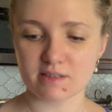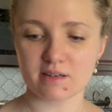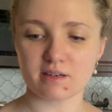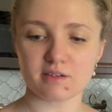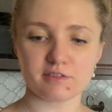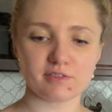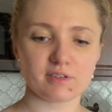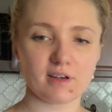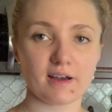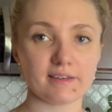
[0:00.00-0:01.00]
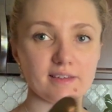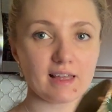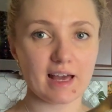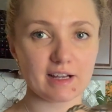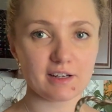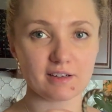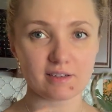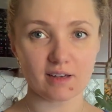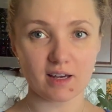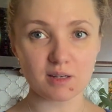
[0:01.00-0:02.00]
of unlacquered,
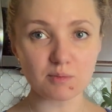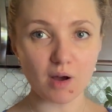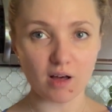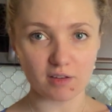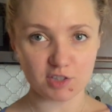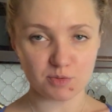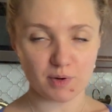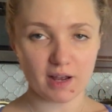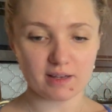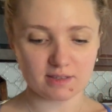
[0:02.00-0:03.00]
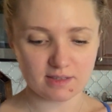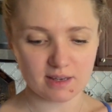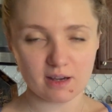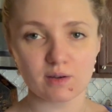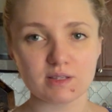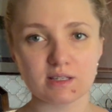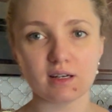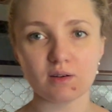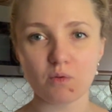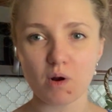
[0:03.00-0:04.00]
unpolished brass. See how it's got
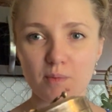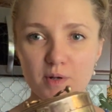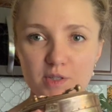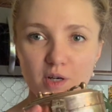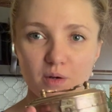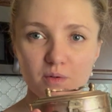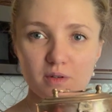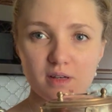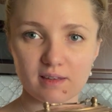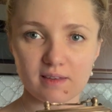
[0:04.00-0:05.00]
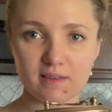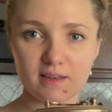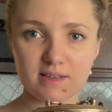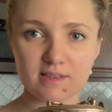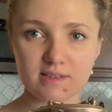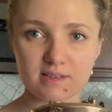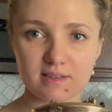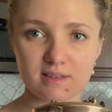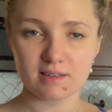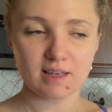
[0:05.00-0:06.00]
a warmer tone than this?
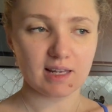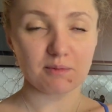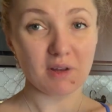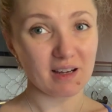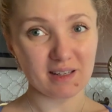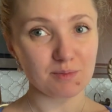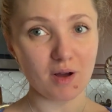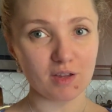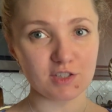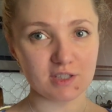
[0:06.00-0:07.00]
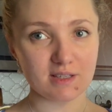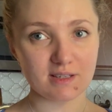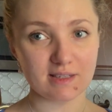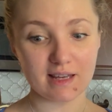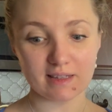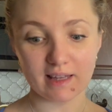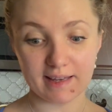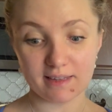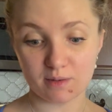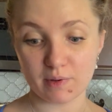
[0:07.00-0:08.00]
And I'm not gonna polish this because I
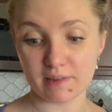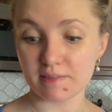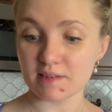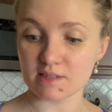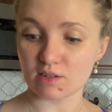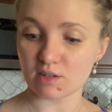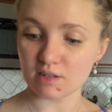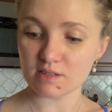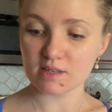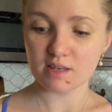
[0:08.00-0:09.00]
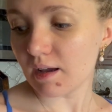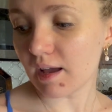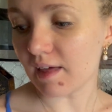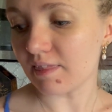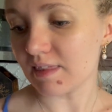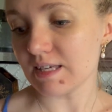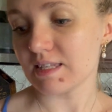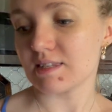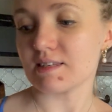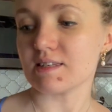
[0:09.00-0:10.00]
like the way that this looks. And
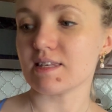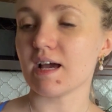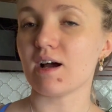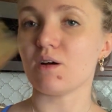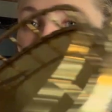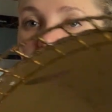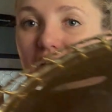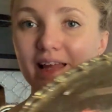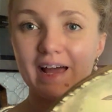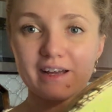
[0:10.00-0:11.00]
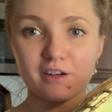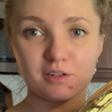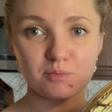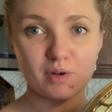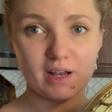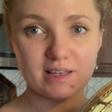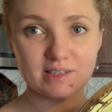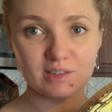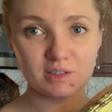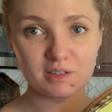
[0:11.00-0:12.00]
this is how lacquered
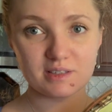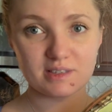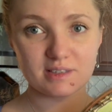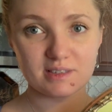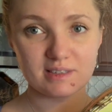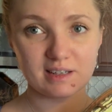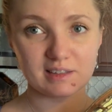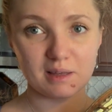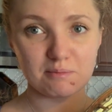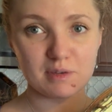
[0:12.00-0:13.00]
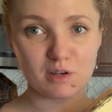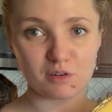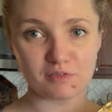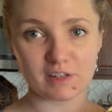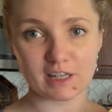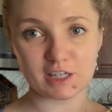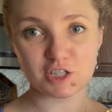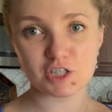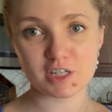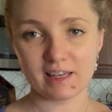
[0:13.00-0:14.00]
brass looks. It's got that mirror
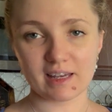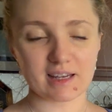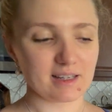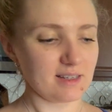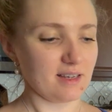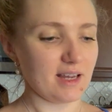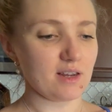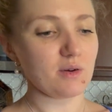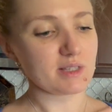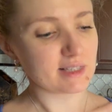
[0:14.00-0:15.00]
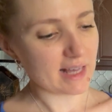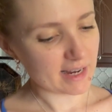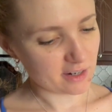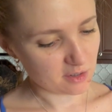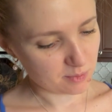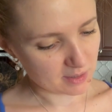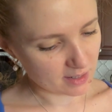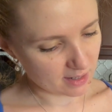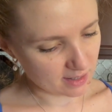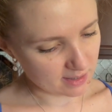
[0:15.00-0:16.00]
finish. And I know it's lacquered
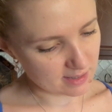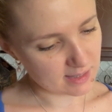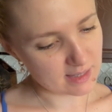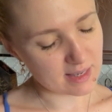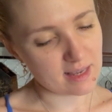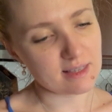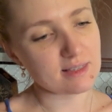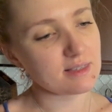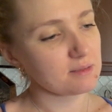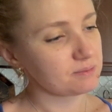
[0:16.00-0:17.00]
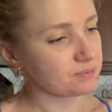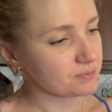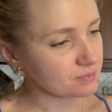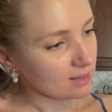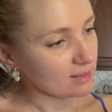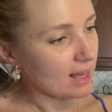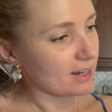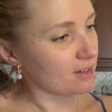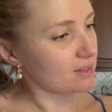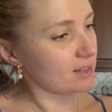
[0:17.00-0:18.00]
because it says,
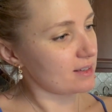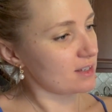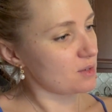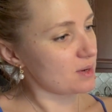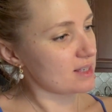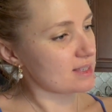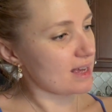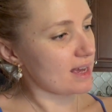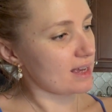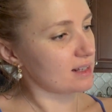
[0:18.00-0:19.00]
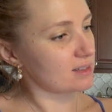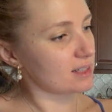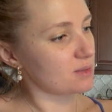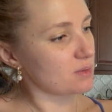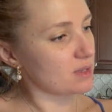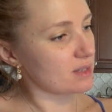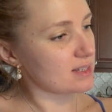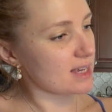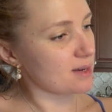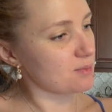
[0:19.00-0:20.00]
lacquered in the USA, clean with a
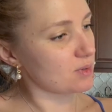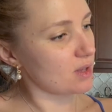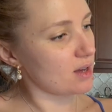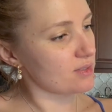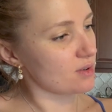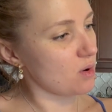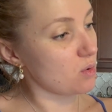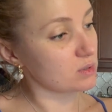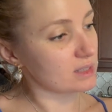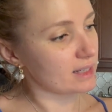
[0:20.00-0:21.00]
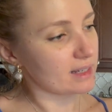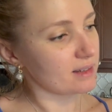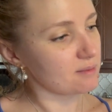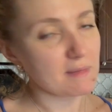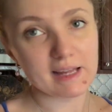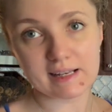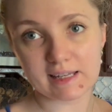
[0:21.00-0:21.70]
damp cloth only, made in